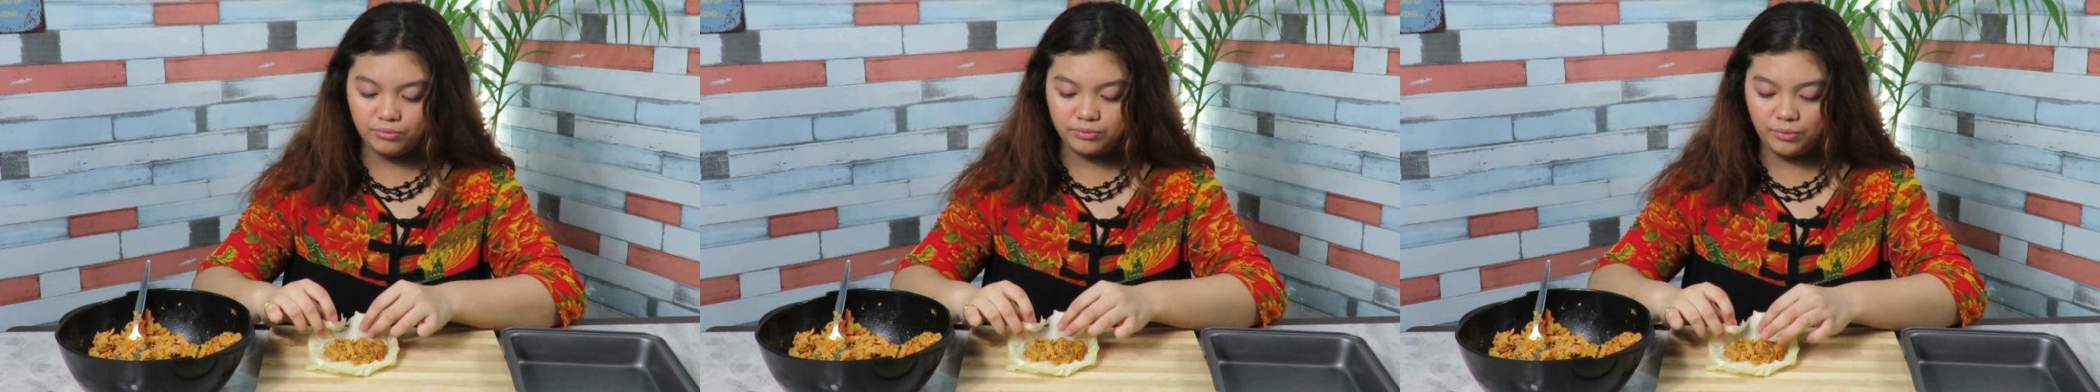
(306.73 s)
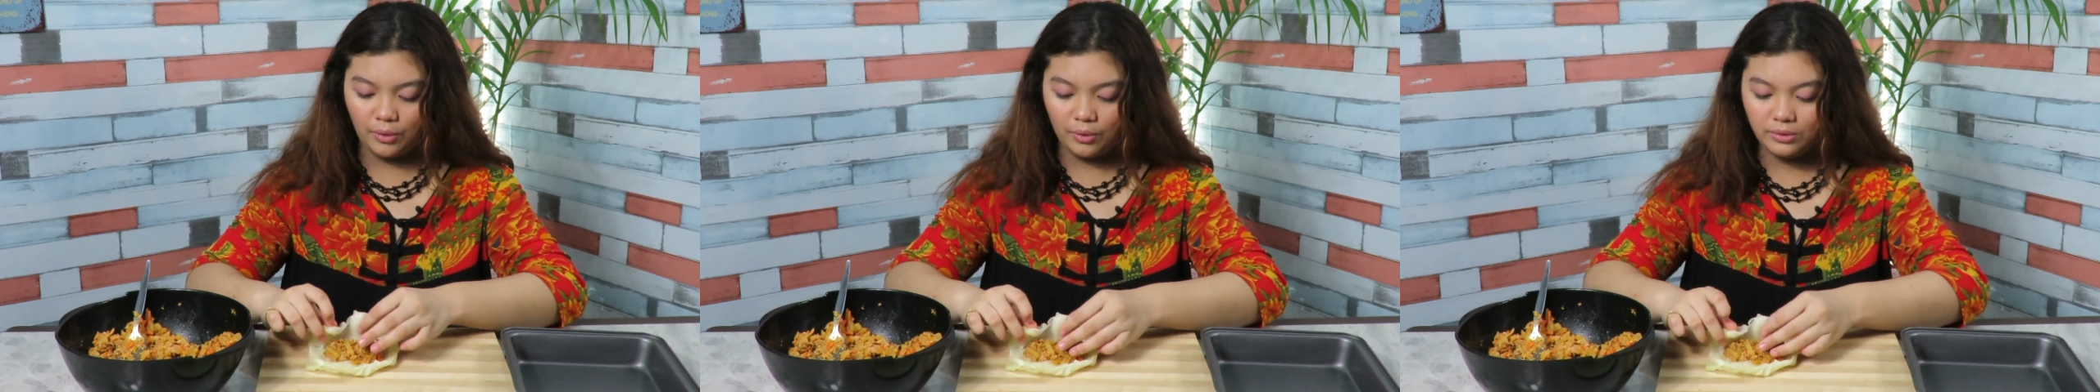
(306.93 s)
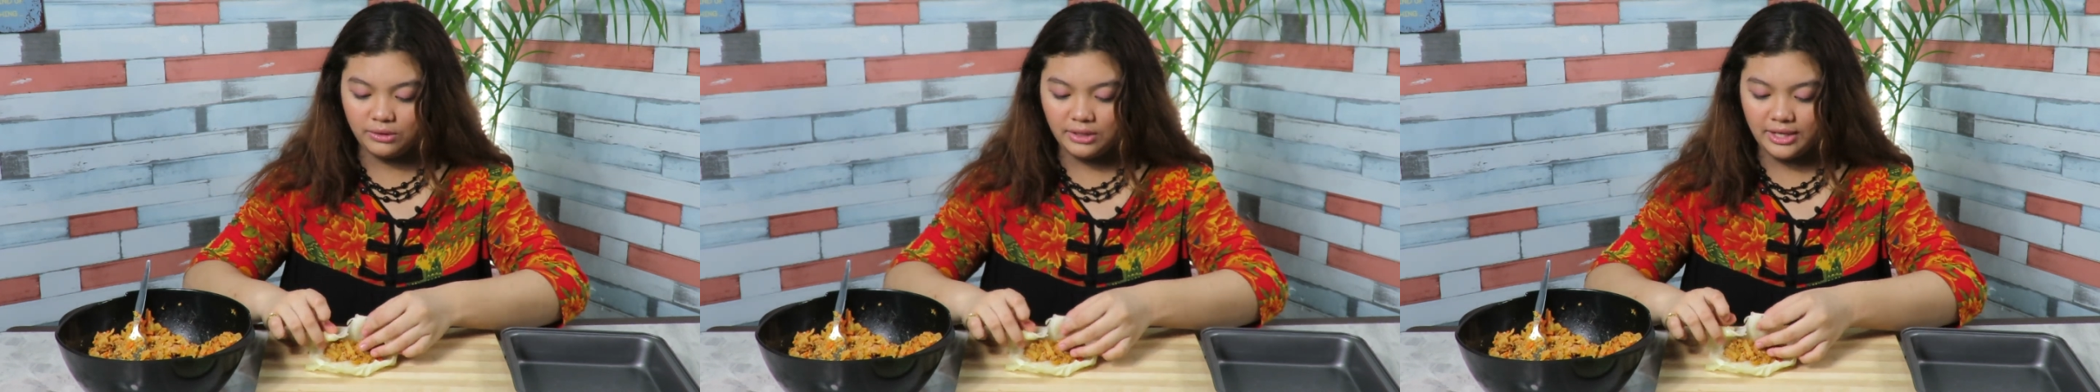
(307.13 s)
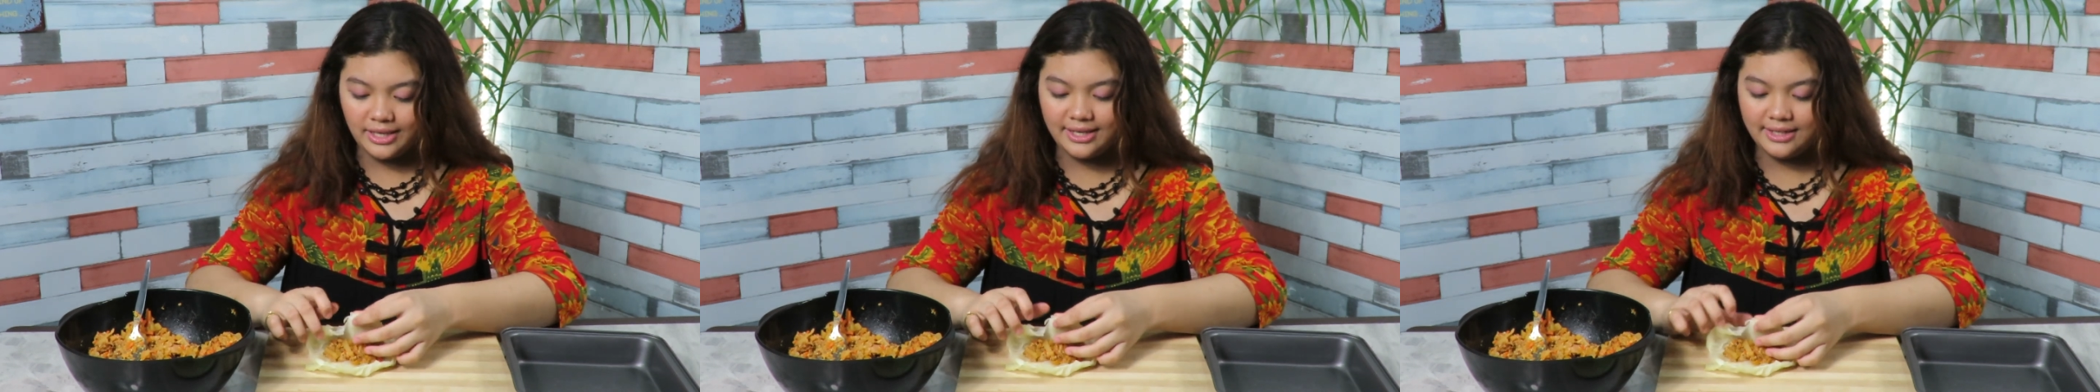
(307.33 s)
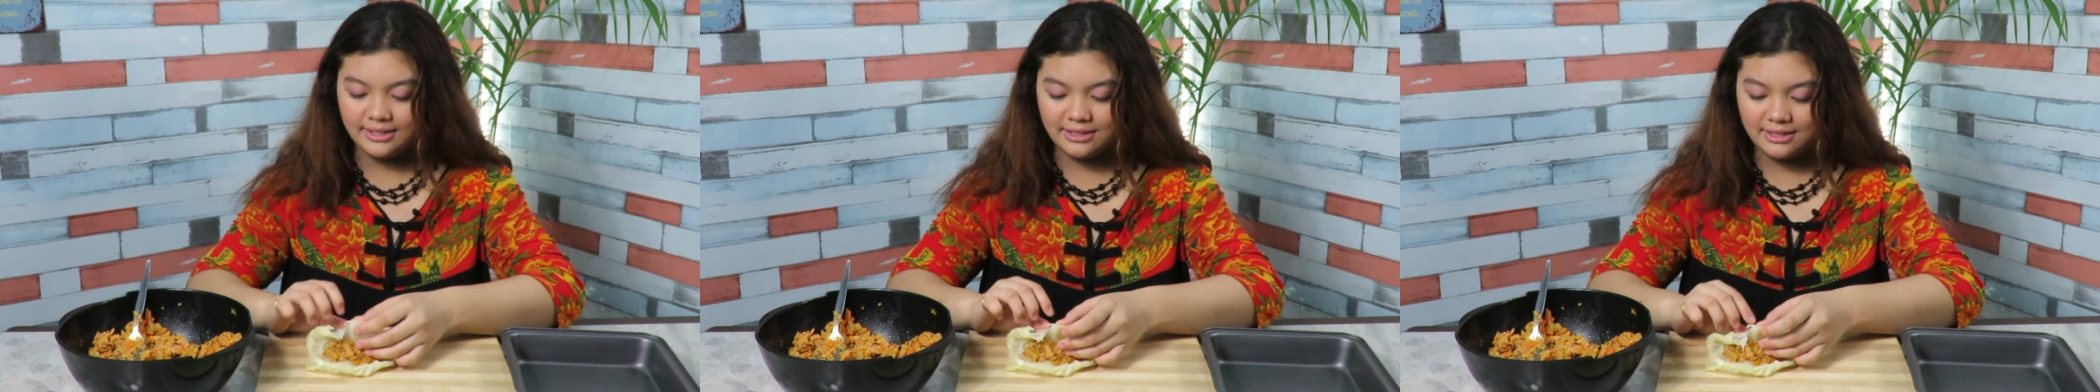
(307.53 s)
roll
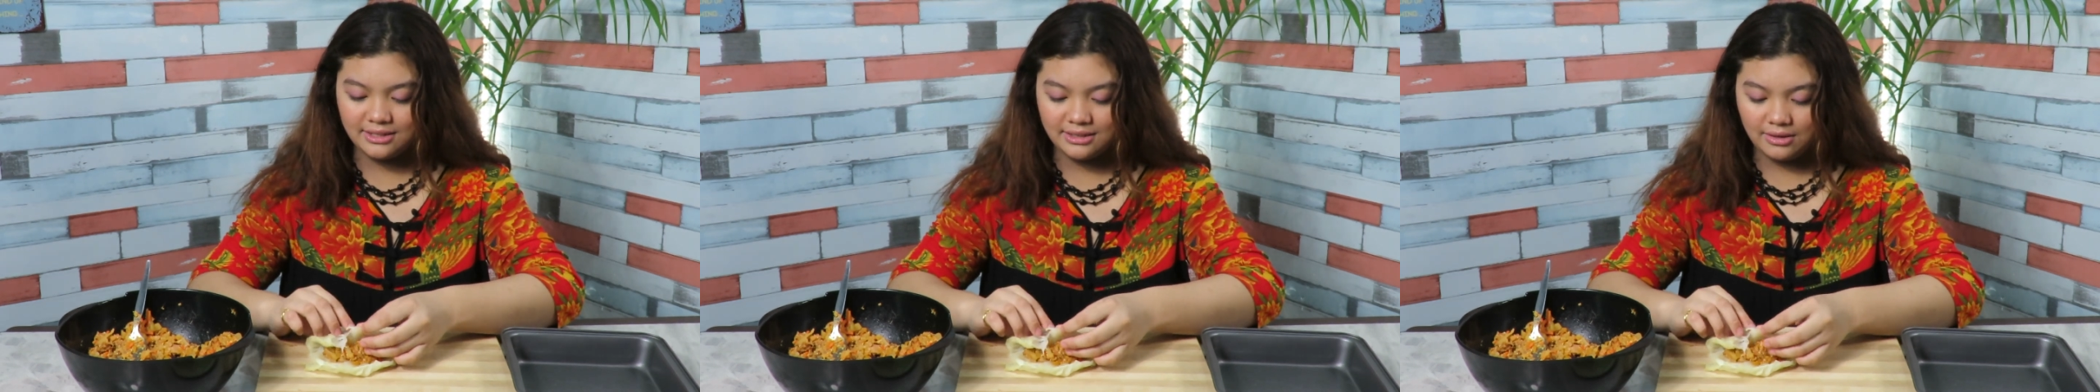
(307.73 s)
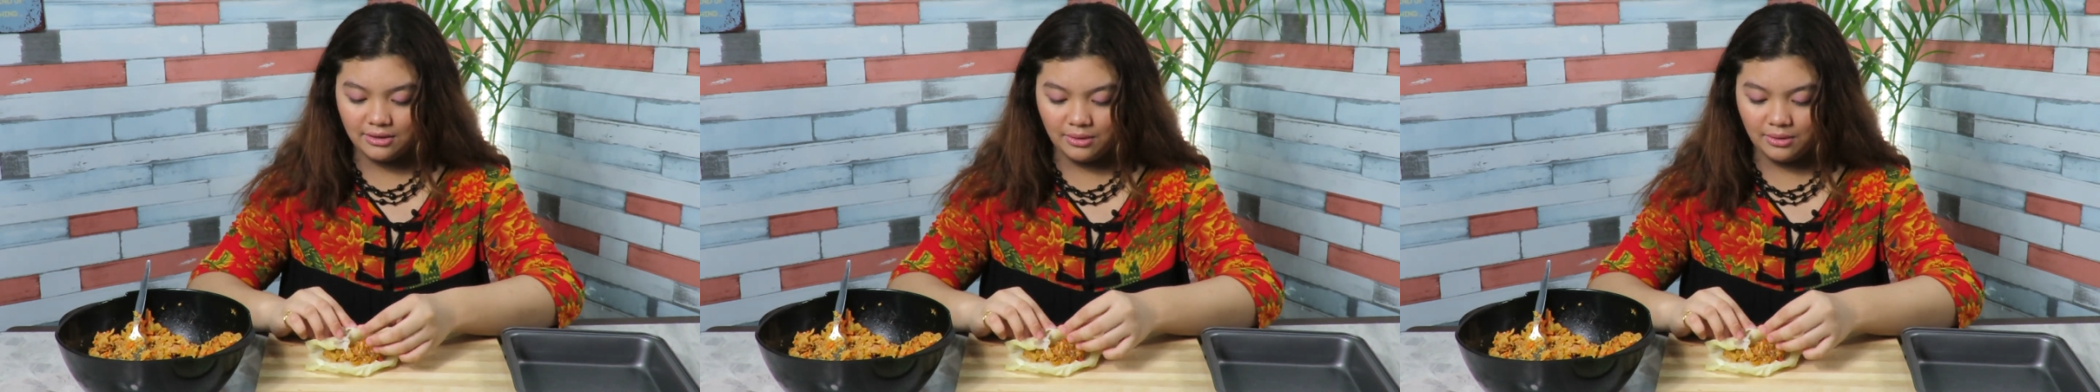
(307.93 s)
it,